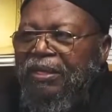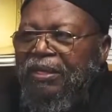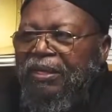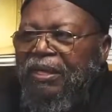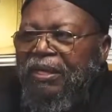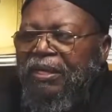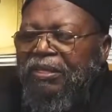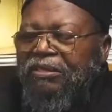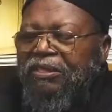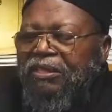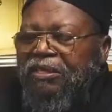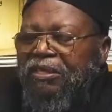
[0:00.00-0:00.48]

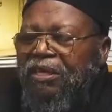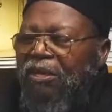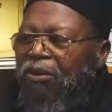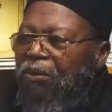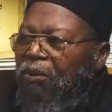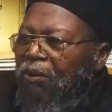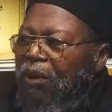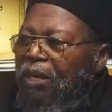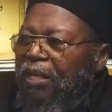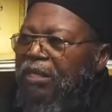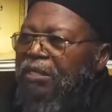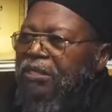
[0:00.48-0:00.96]
And I said,
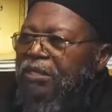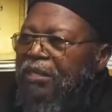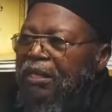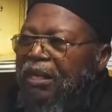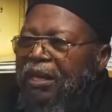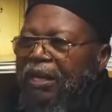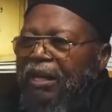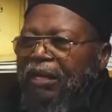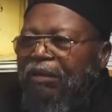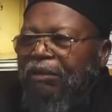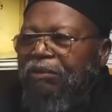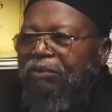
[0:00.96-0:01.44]
now why should
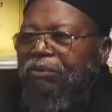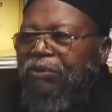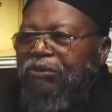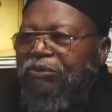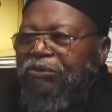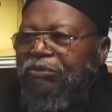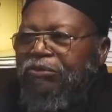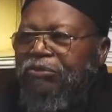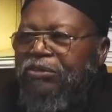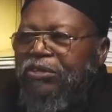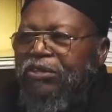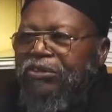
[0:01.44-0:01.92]
I have to
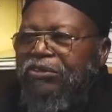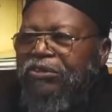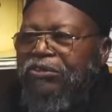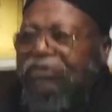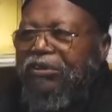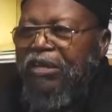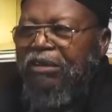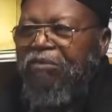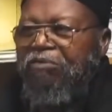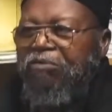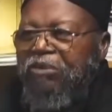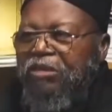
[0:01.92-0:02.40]
worship Jesus?
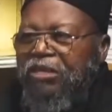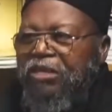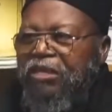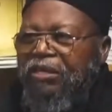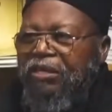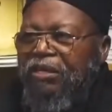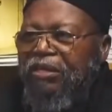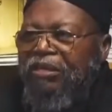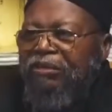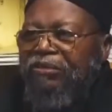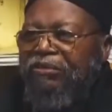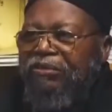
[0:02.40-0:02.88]
And I'm
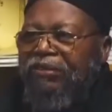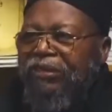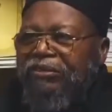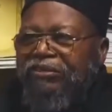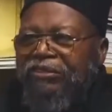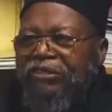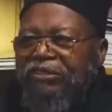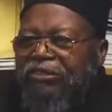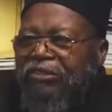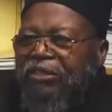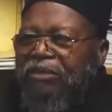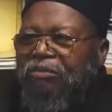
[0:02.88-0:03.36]
reading this,
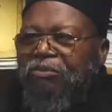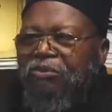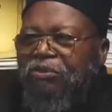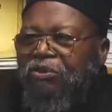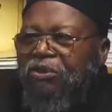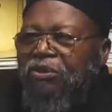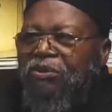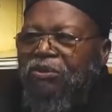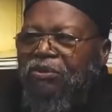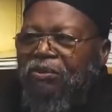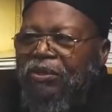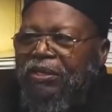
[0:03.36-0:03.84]
there's something
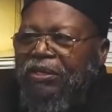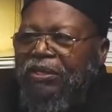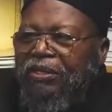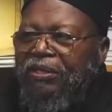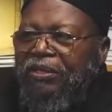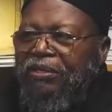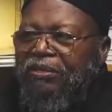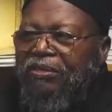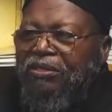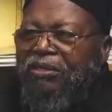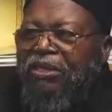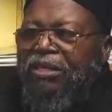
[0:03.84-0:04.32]
wrong with it.
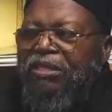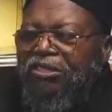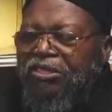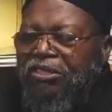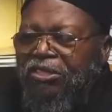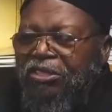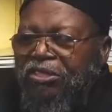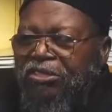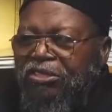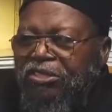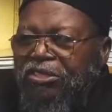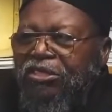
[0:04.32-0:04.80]
So I
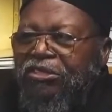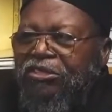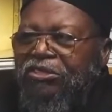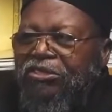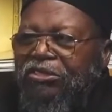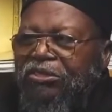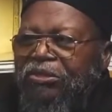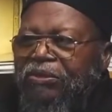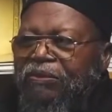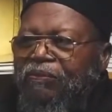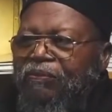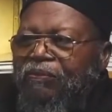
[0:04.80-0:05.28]
started
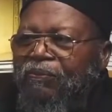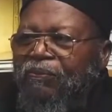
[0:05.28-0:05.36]
searching.